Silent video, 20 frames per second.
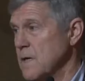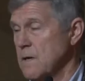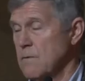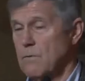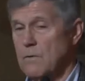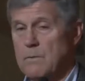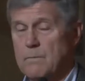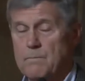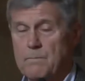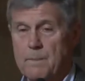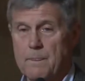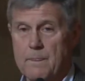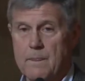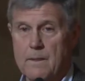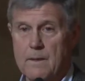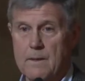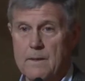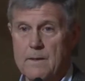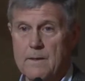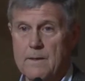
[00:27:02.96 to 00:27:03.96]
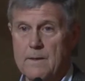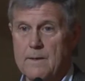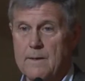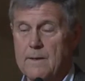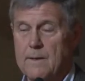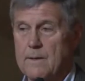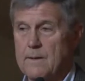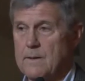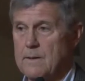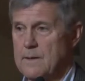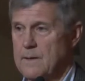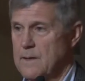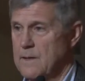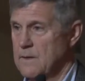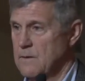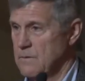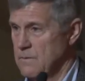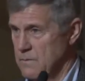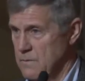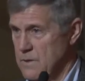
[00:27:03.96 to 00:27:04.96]
evil.
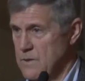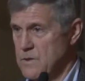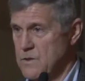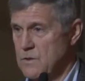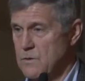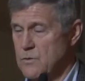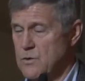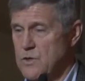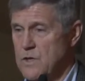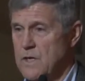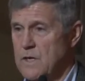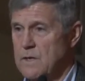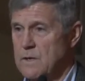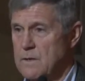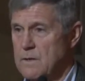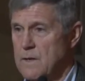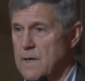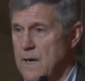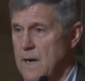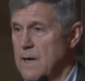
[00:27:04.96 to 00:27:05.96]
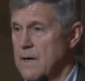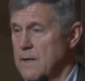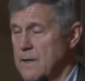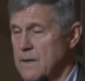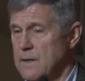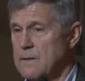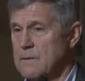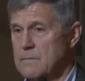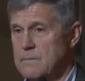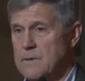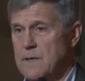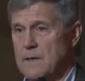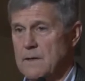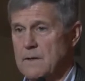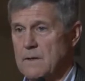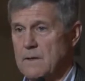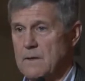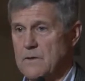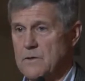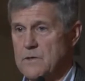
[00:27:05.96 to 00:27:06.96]
And these new gene editing
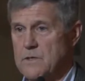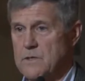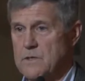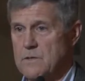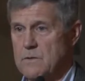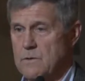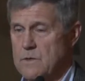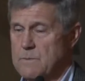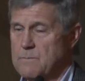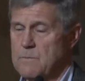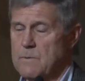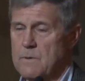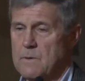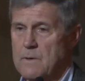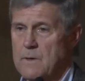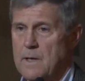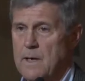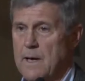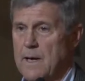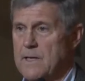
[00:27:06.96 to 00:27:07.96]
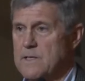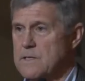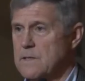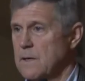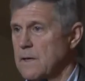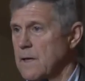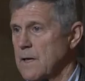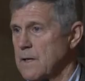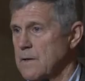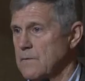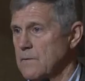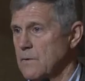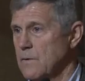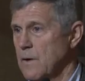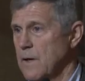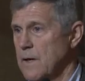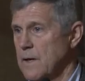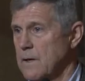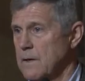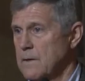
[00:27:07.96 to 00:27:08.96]
technologies, CRISPR, Cas9, and the
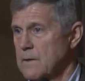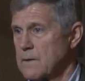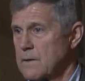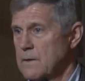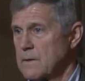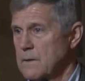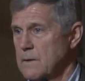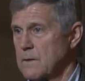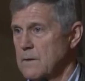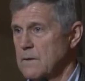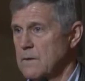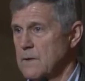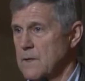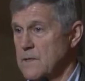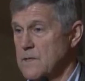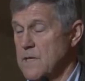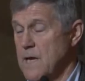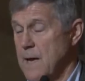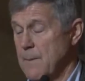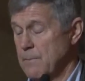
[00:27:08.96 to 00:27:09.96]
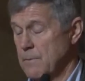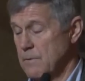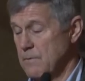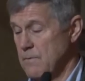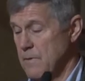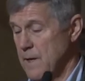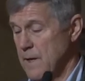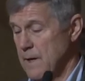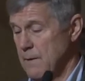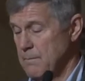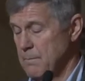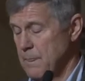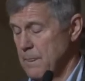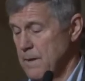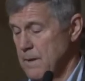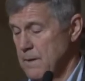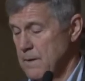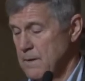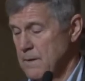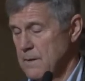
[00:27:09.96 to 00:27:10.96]
like, are an example of that.
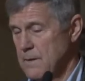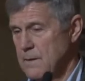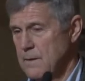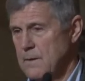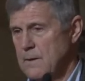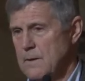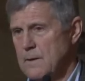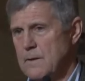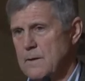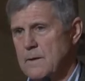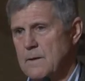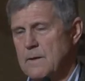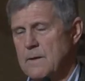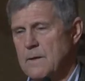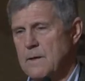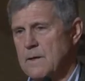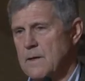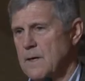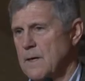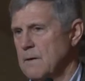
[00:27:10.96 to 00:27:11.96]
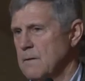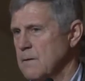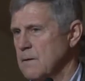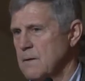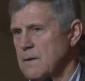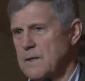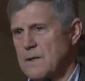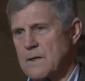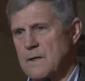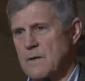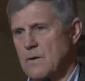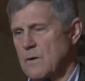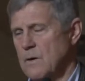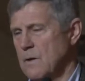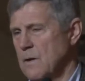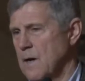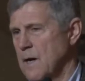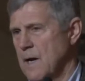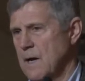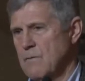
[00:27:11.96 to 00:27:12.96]
And, you know, a
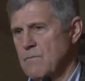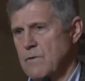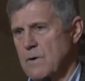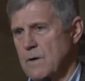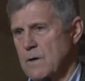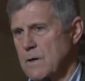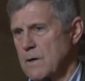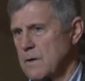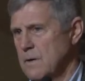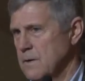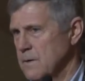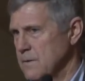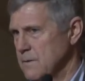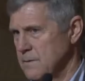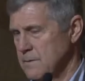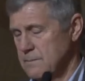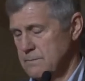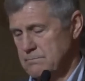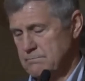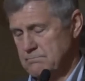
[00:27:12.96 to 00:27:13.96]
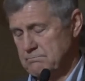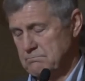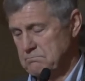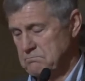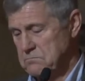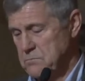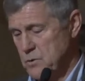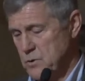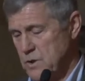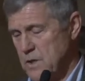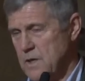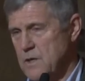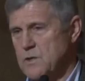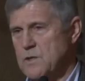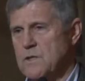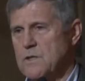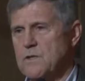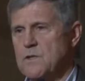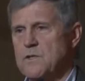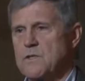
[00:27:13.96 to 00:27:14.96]
lot of our
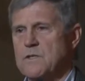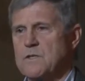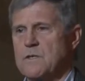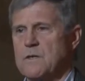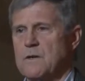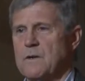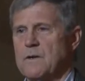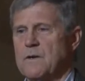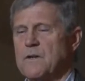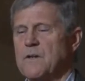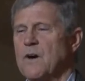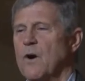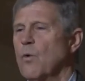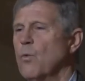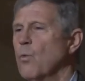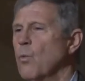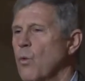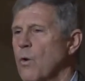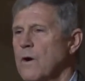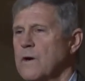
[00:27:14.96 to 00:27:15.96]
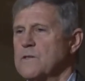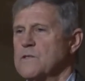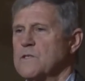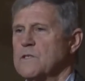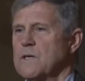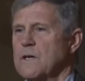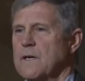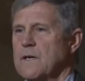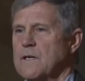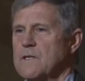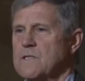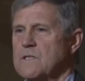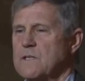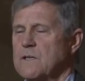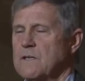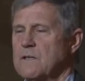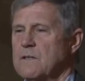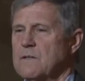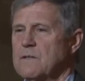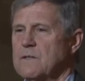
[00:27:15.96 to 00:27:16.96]
citizens don't want science
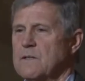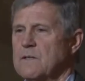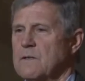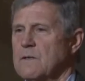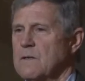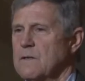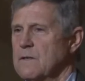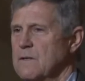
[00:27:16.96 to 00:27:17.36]
other than